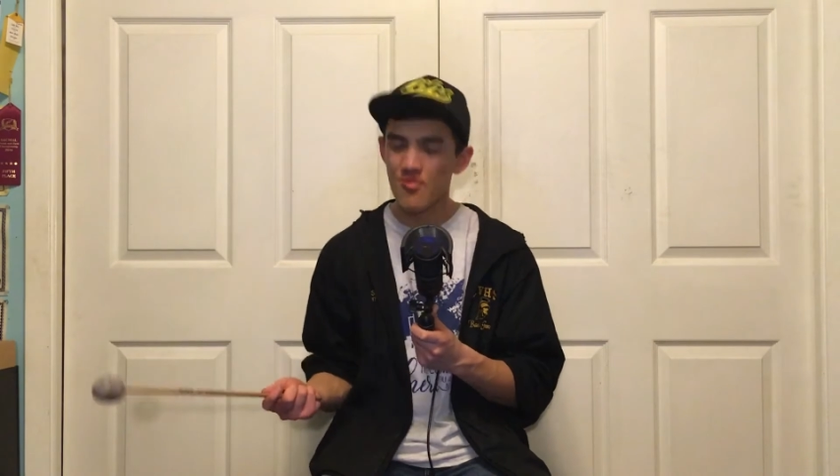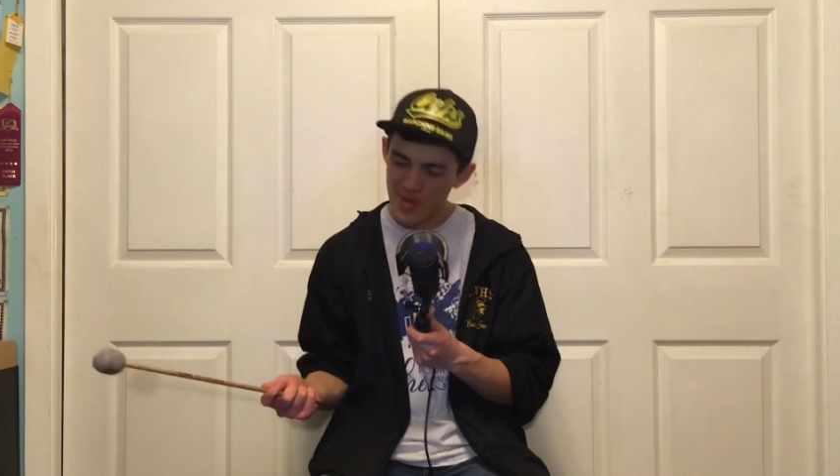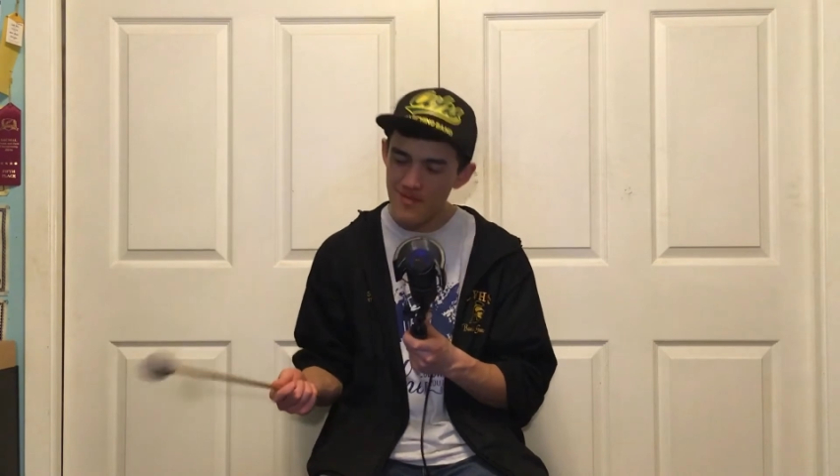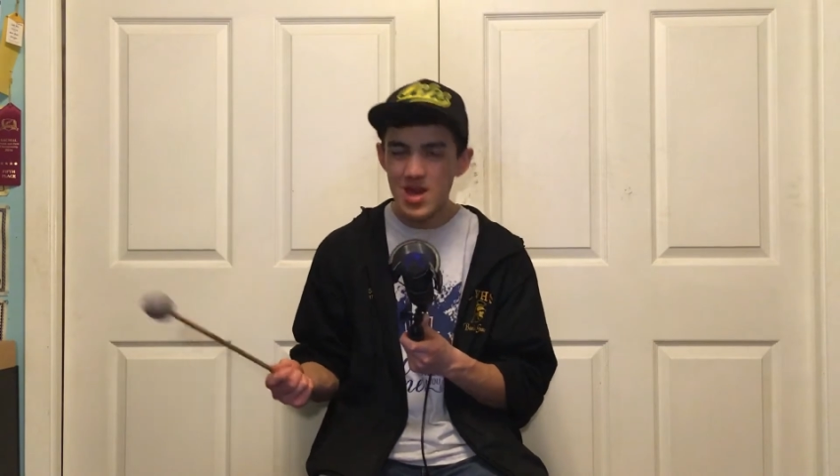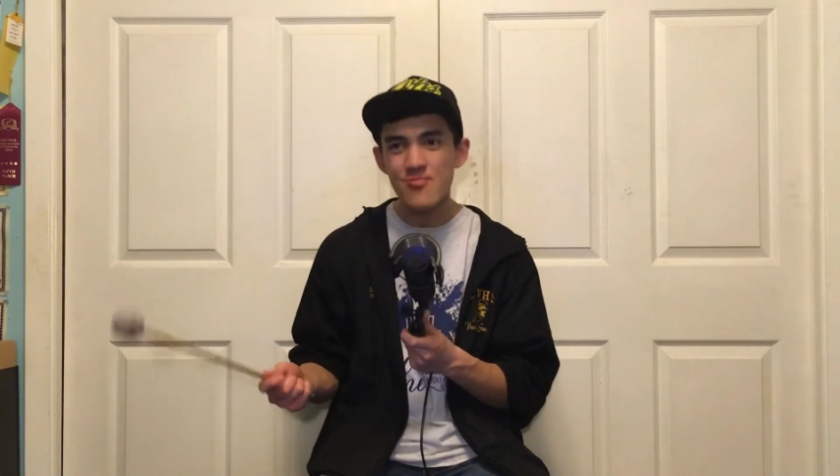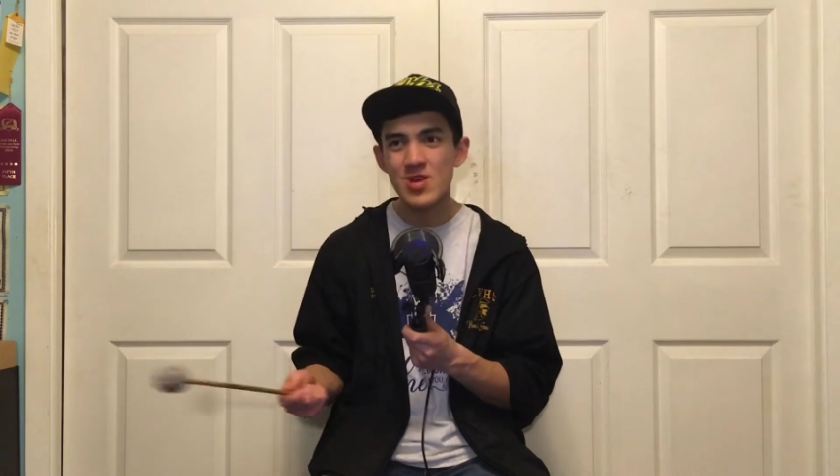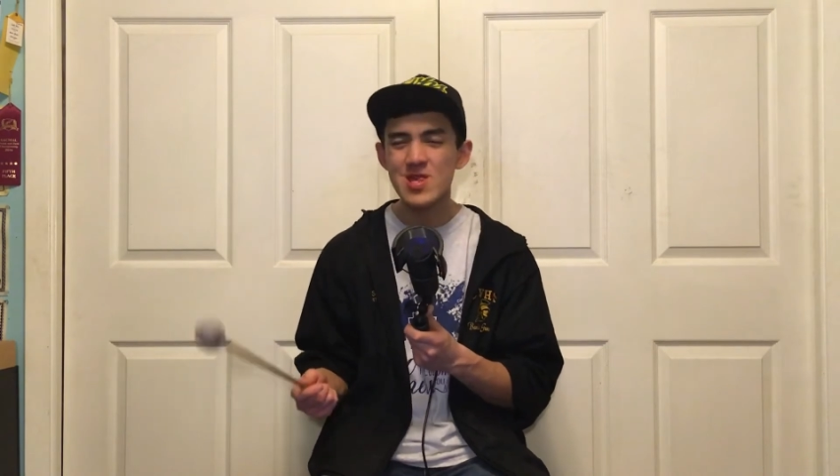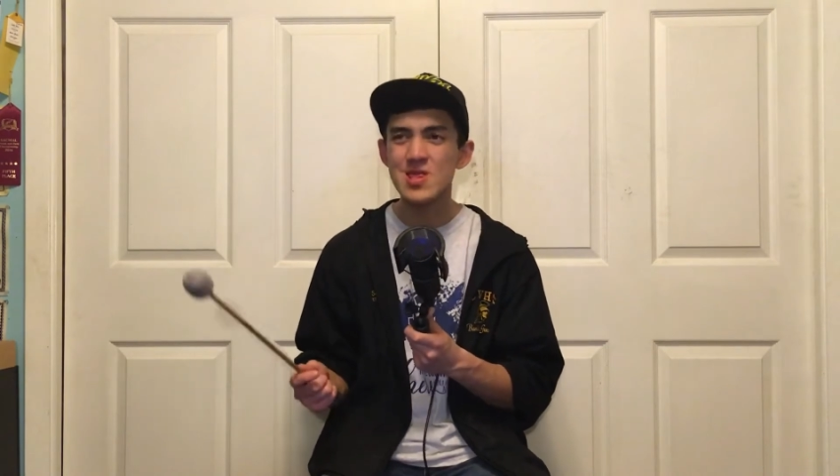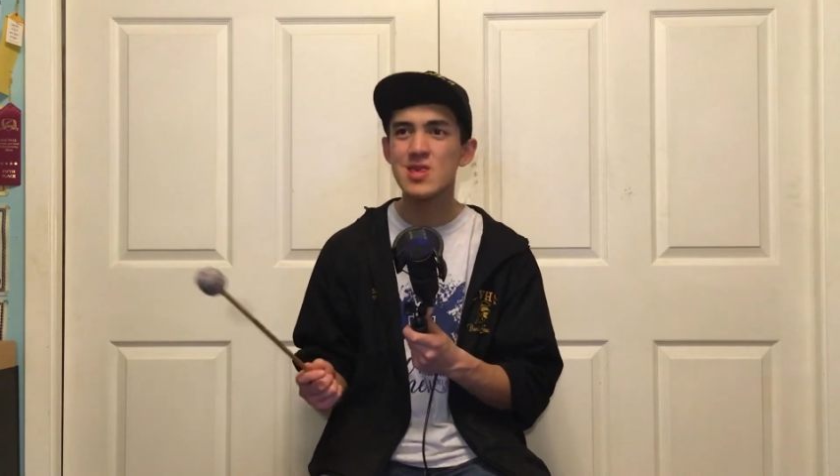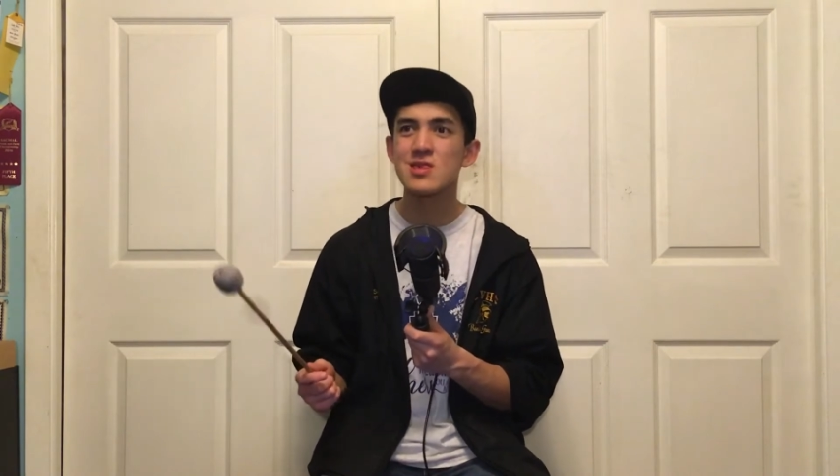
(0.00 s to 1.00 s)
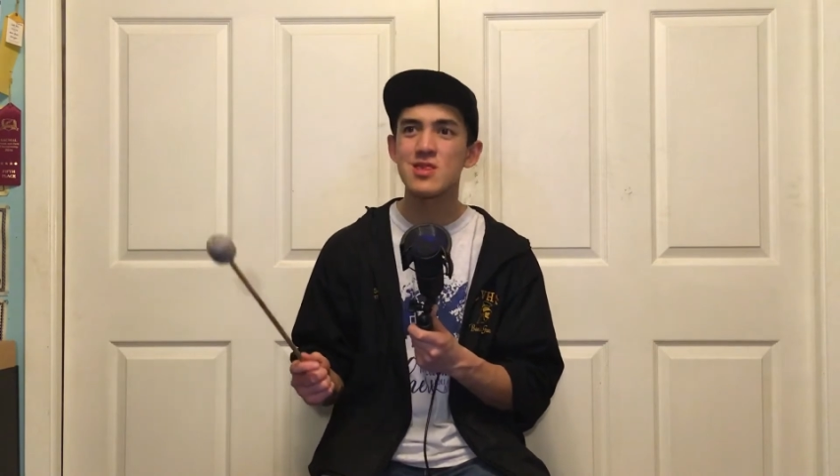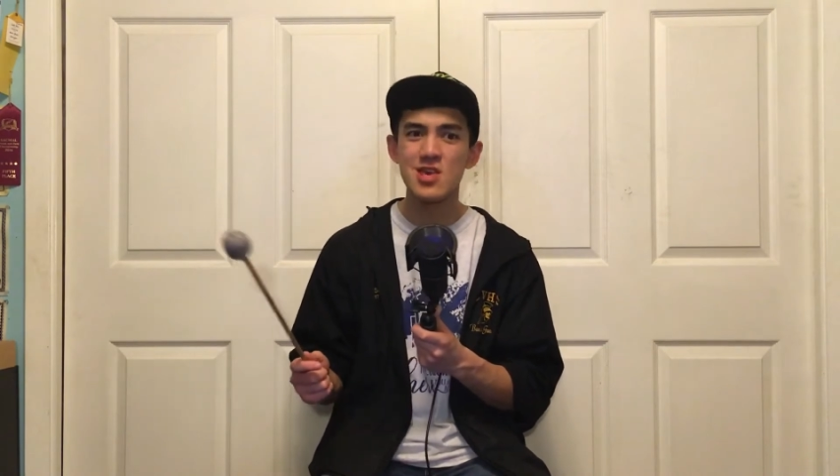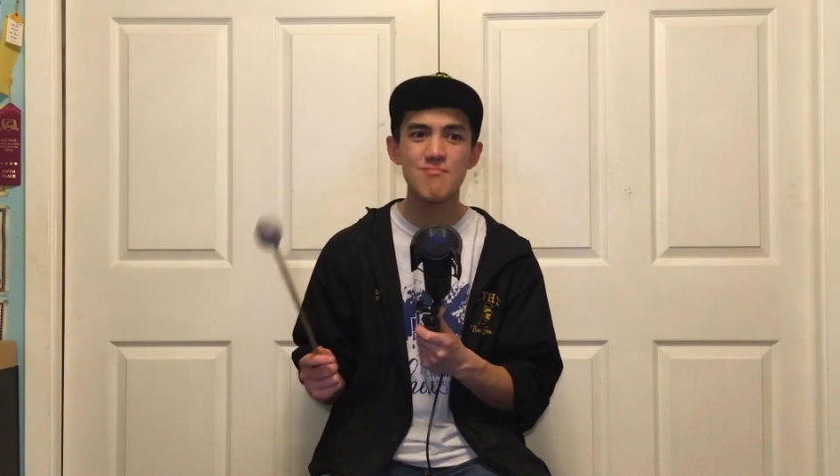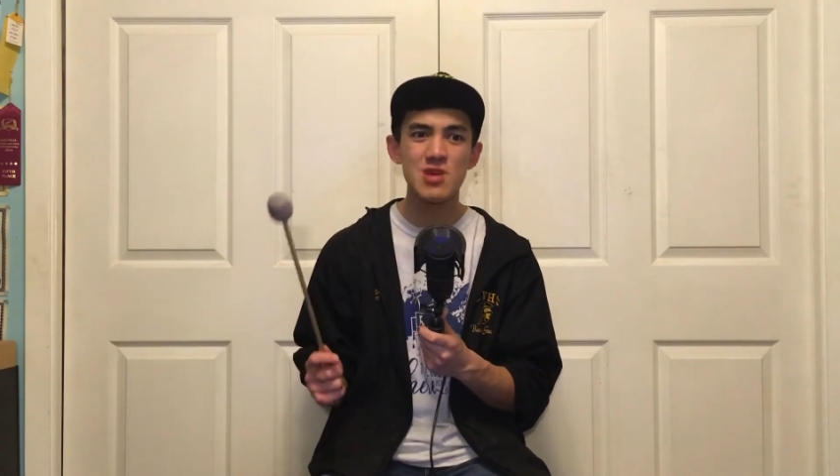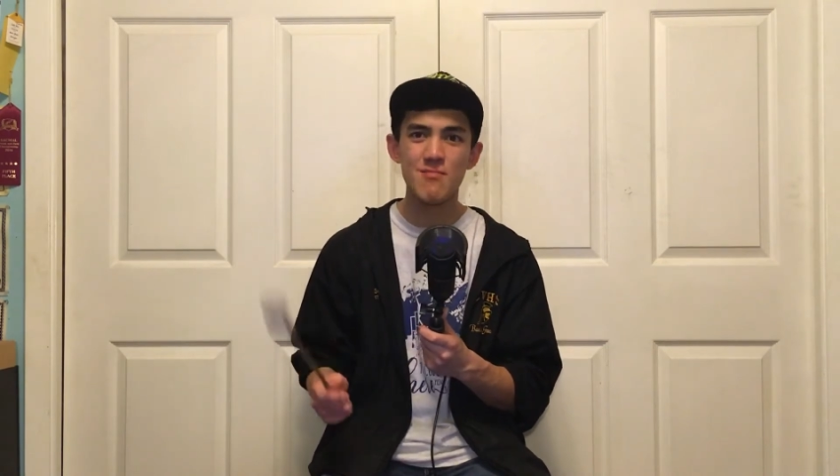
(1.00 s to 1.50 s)
the main reason is to
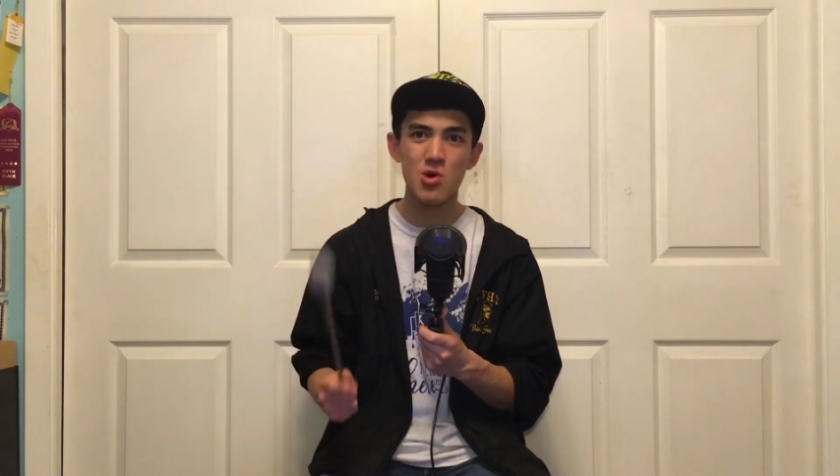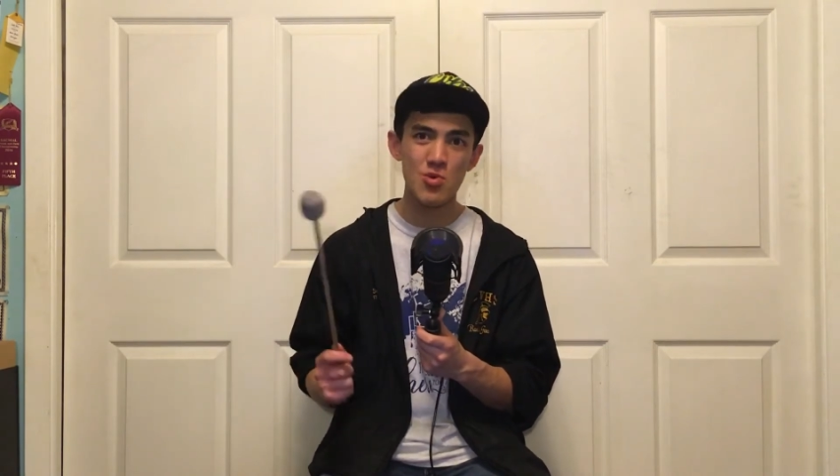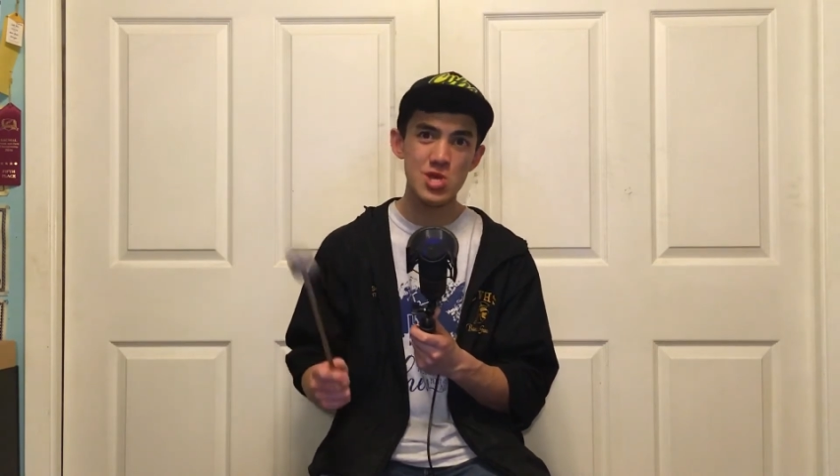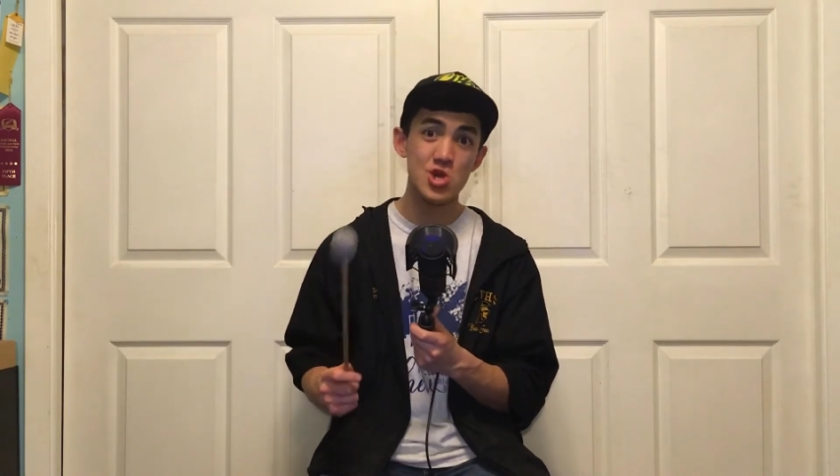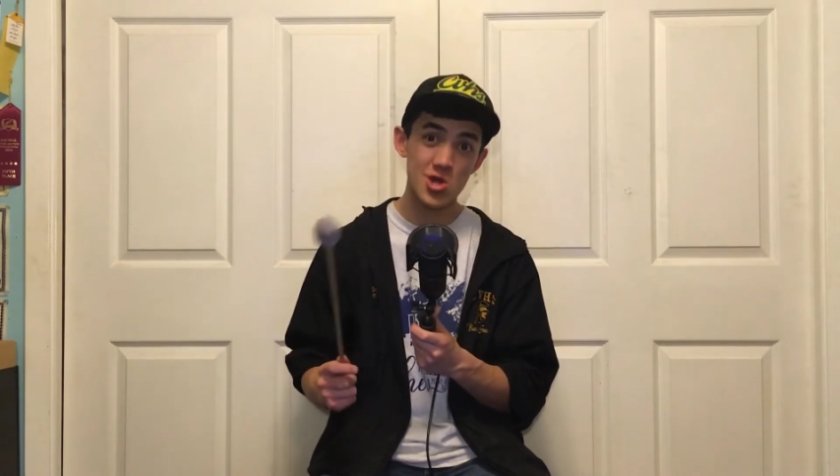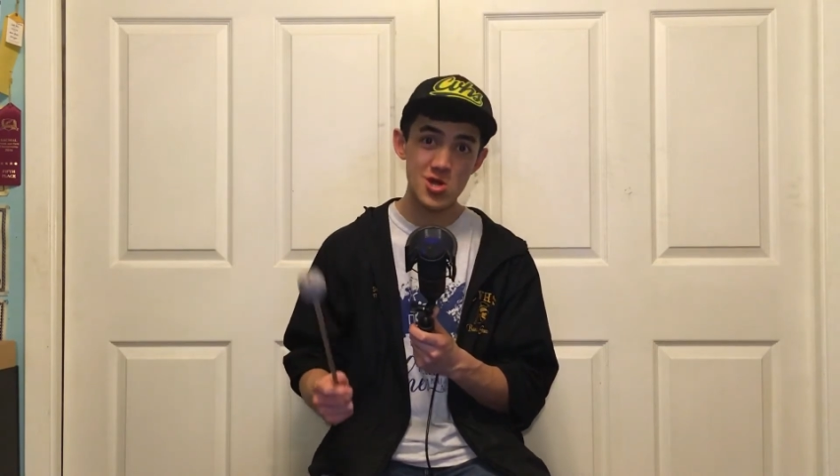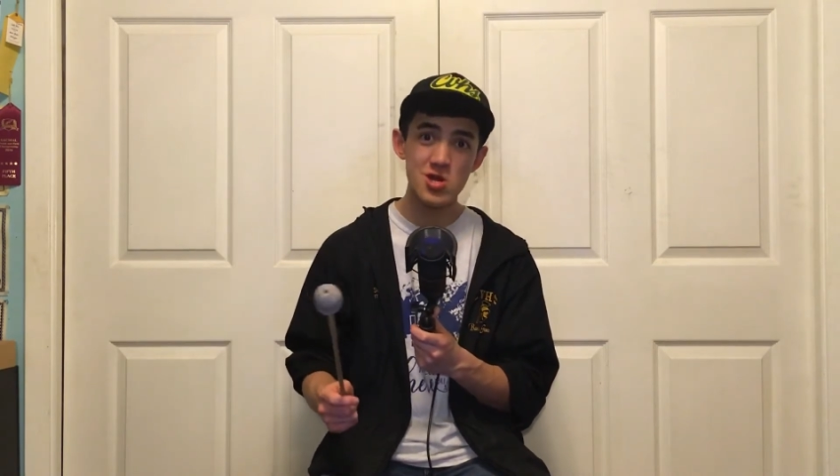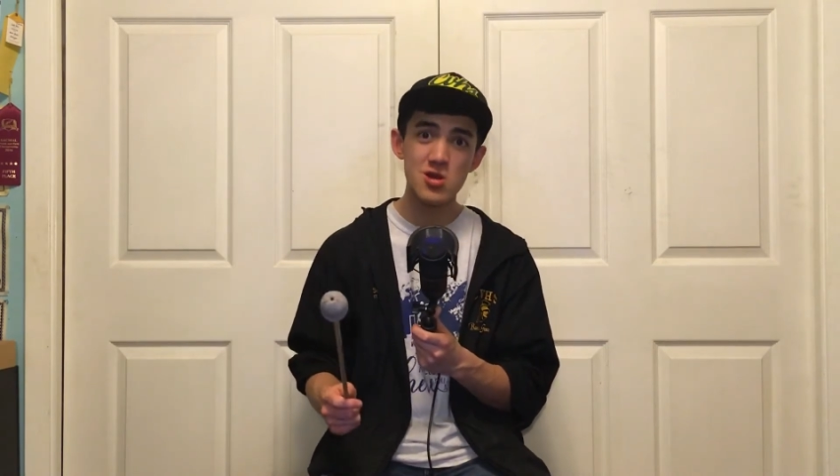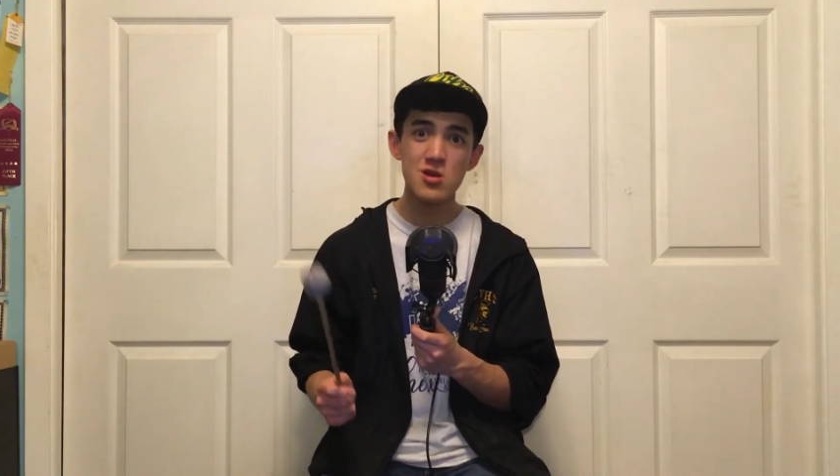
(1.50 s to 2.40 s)
keep tempo with each other,